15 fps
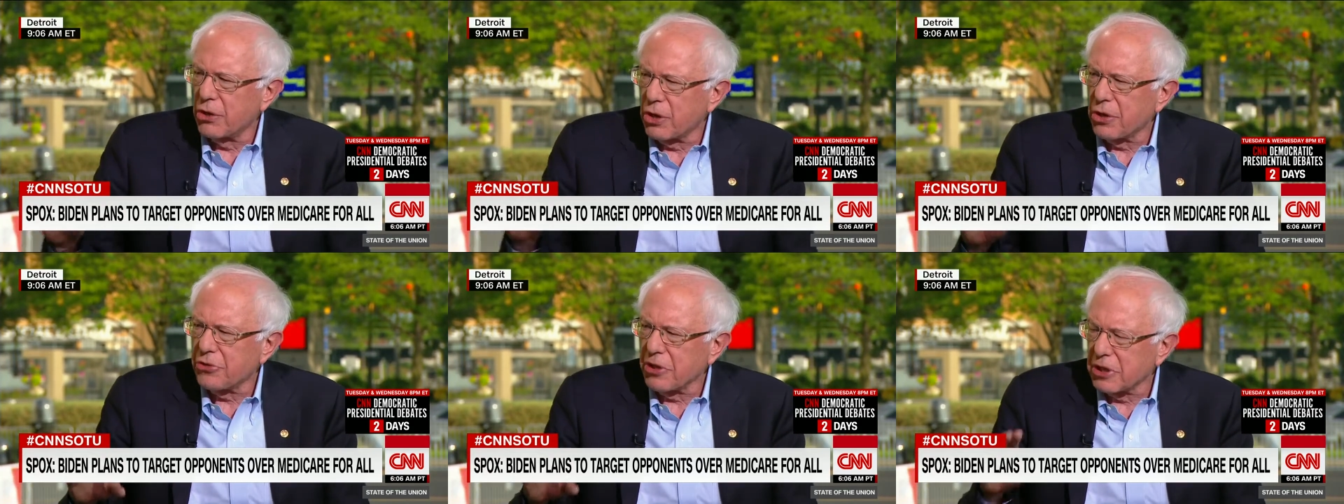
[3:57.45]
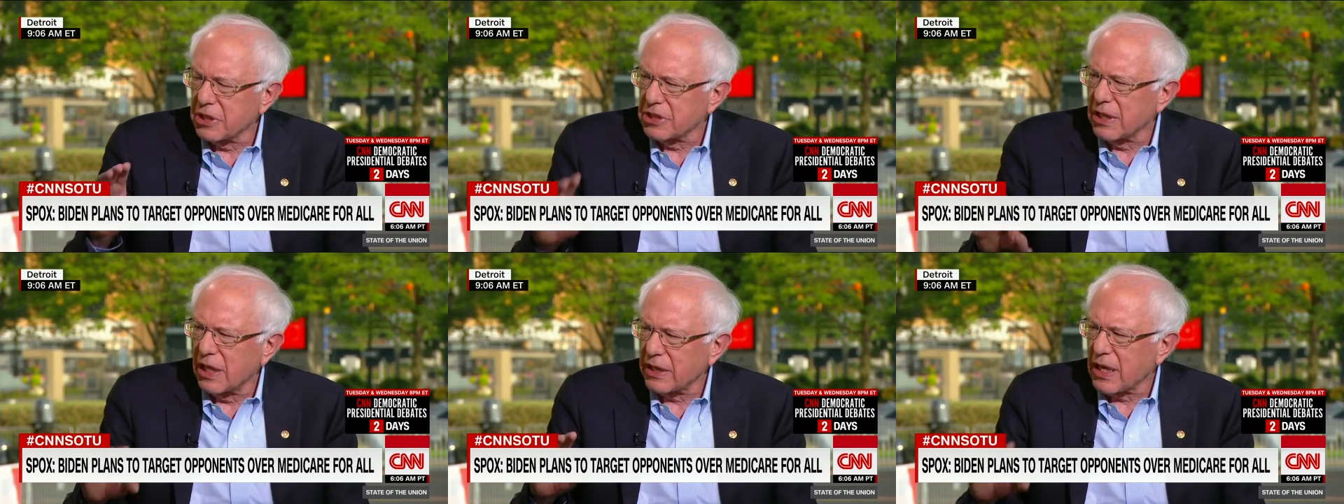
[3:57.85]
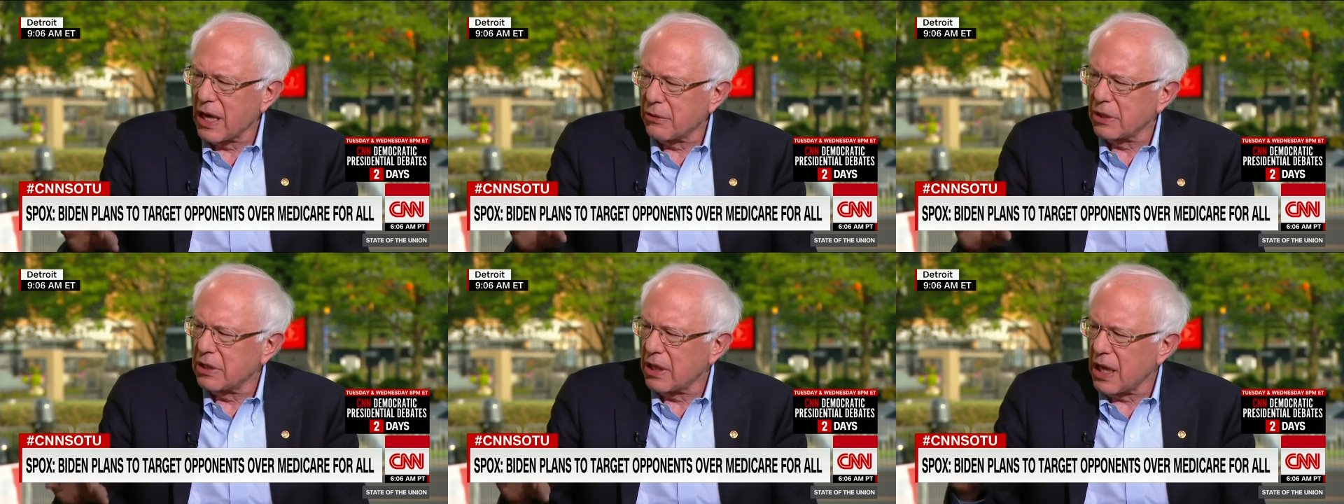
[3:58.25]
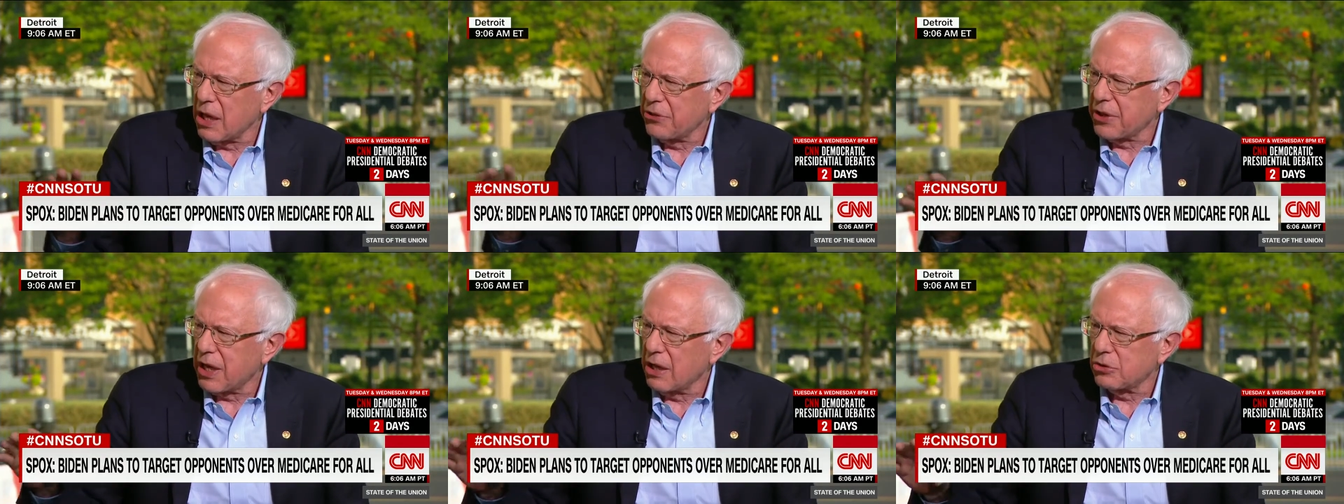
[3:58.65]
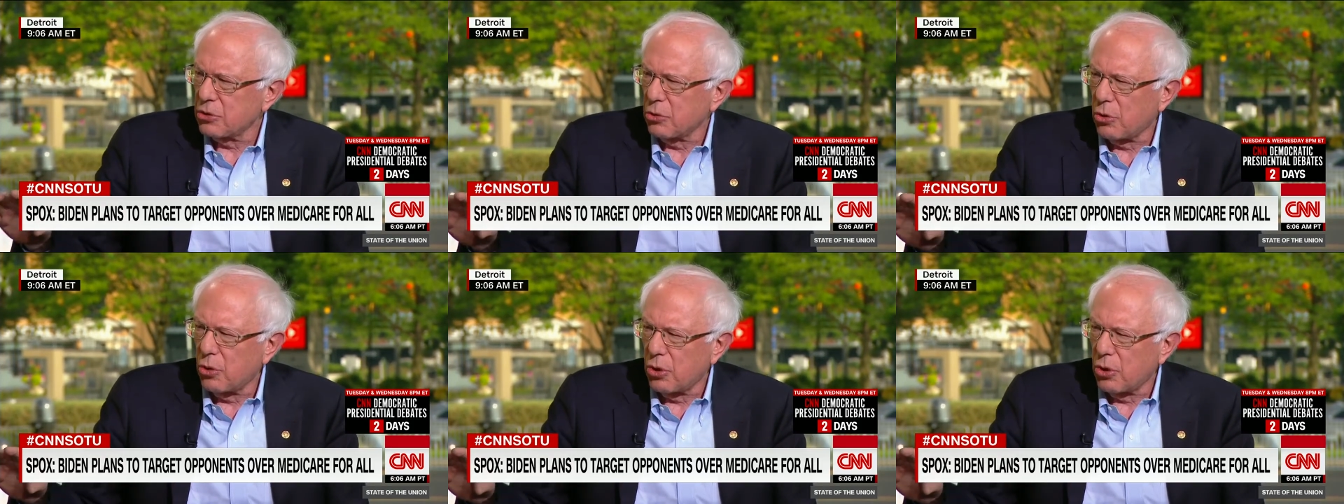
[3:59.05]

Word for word: on earth that does not guarantee health care to